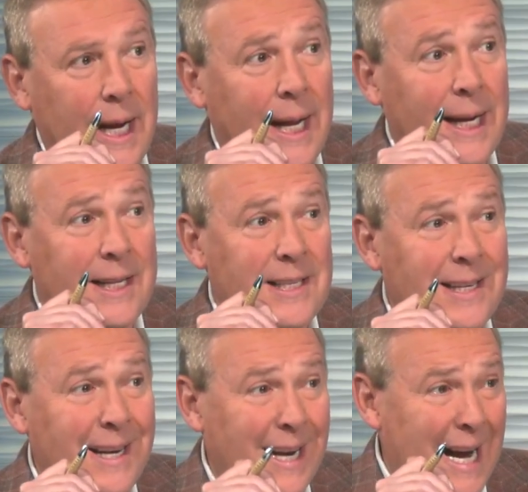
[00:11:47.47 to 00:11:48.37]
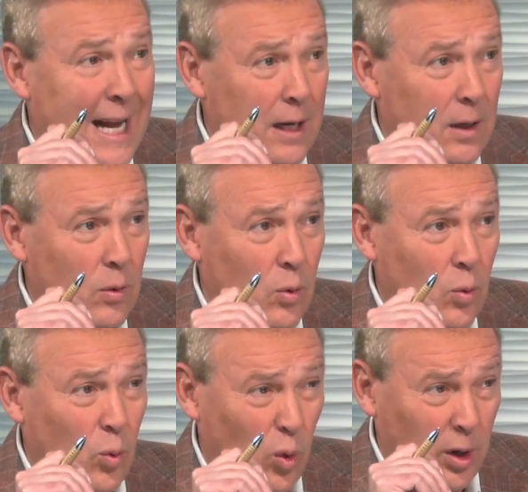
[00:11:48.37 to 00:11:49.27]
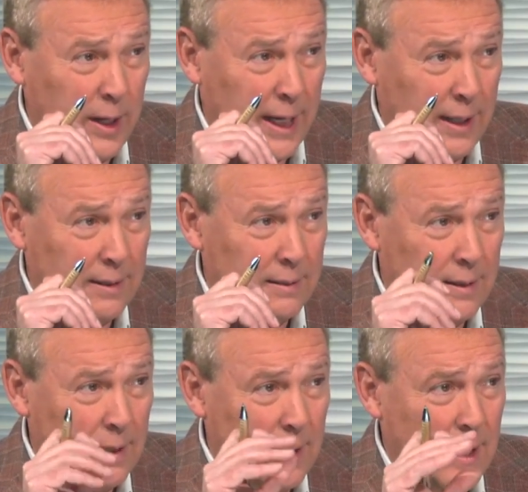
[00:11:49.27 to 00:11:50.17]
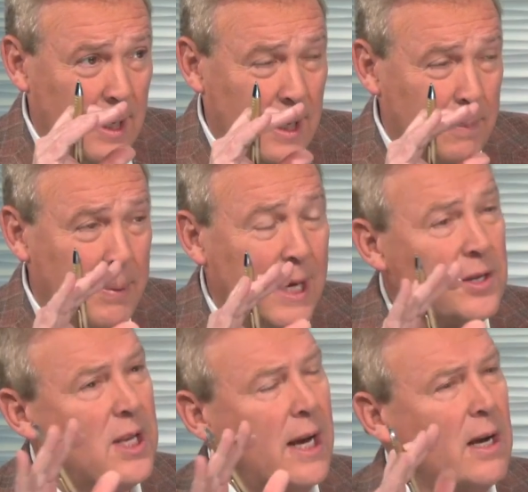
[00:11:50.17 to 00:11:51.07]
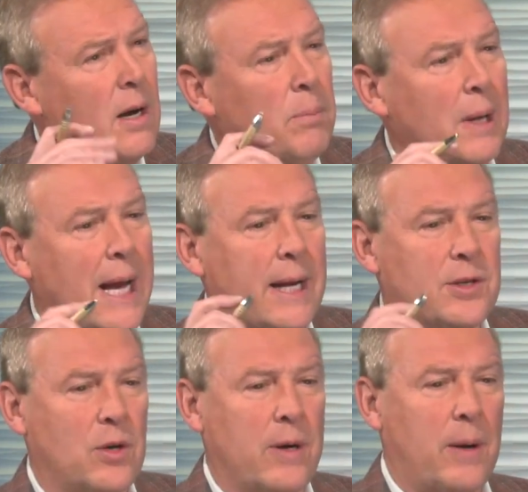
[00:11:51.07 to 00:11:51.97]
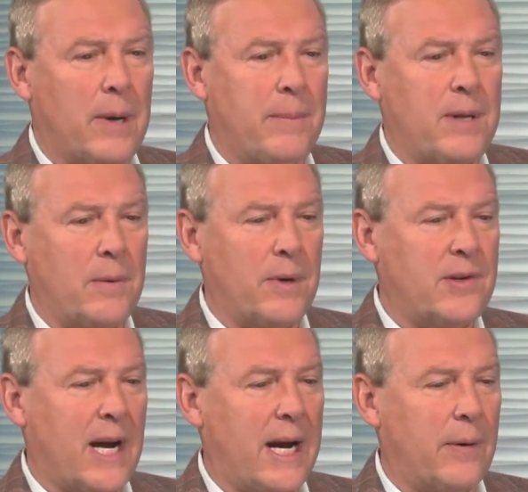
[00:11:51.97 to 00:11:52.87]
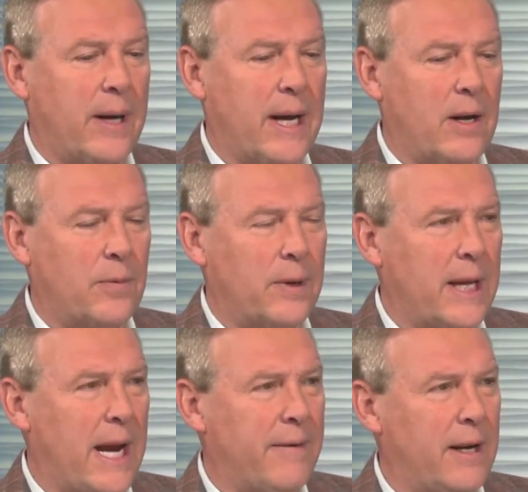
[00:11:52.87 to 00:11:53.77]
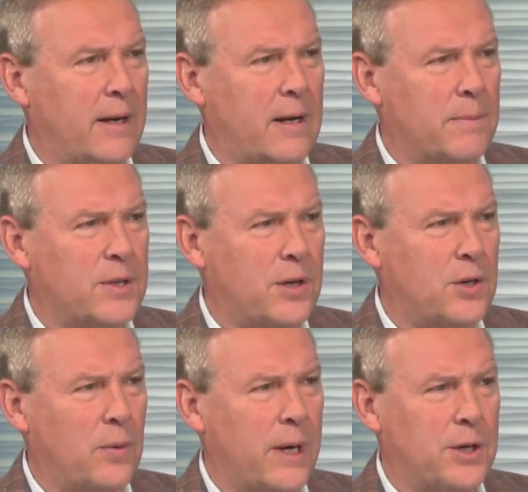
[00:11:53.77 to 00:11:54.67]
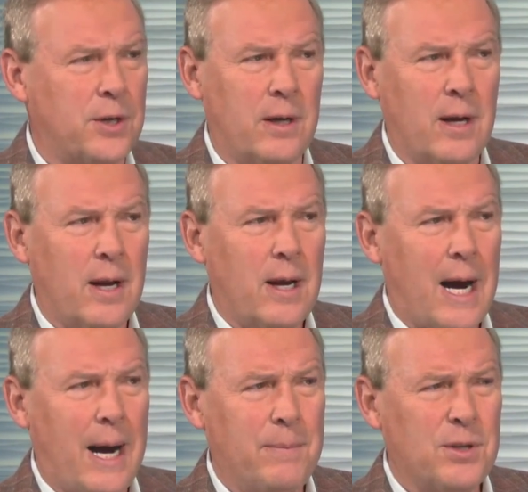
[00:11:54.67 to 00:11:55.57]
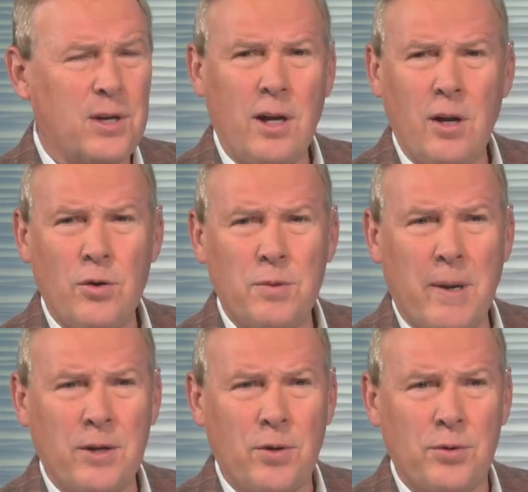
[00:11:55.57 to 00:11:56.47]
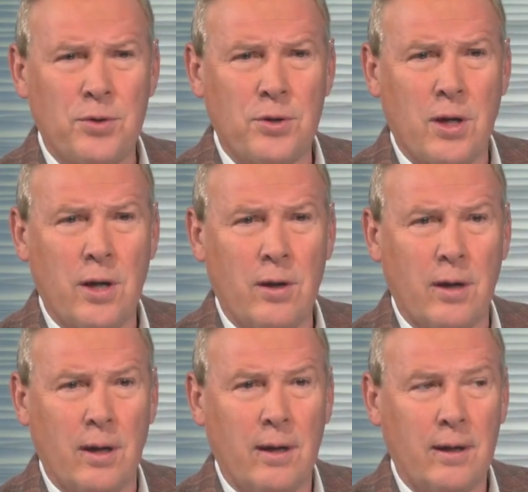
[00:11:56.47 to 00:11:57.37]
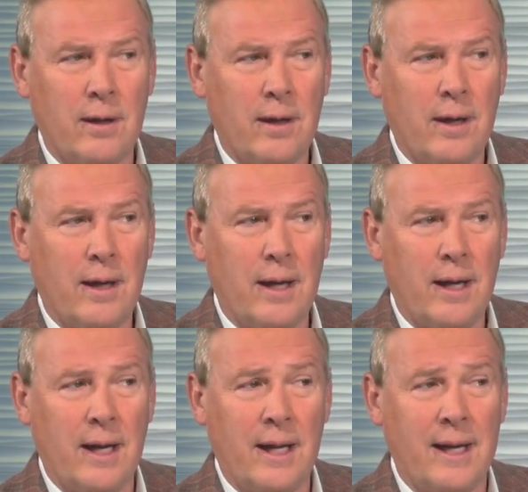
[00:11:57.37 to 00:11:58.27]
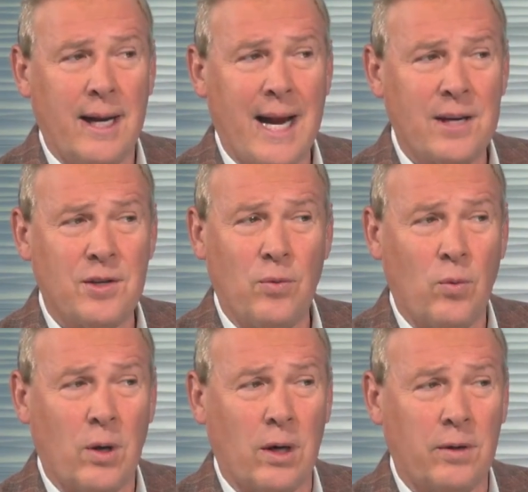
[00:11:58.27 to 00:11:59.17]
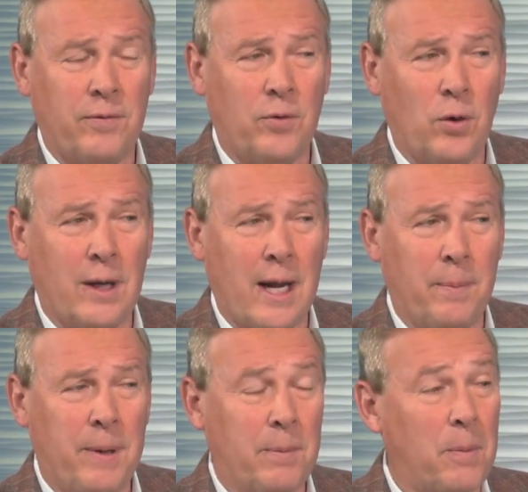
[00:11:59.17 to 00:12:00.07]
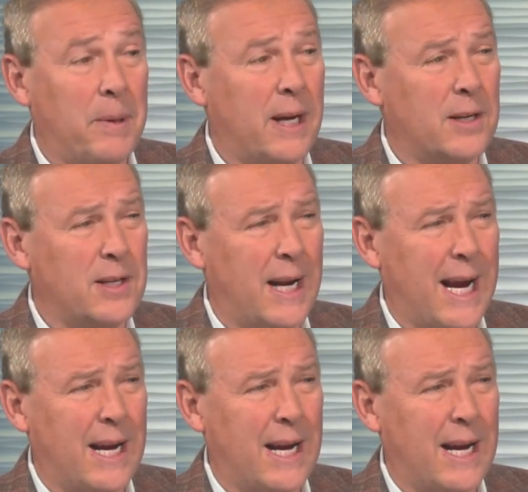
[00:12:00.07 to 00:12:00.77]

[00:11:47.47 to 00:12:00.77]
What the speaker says: and it's not working. Because the income plan is, okay, when I'm done retiring, I don't really have an income situation, I'm just going to use my Social Security. And it hasn't worked for a lot of people because it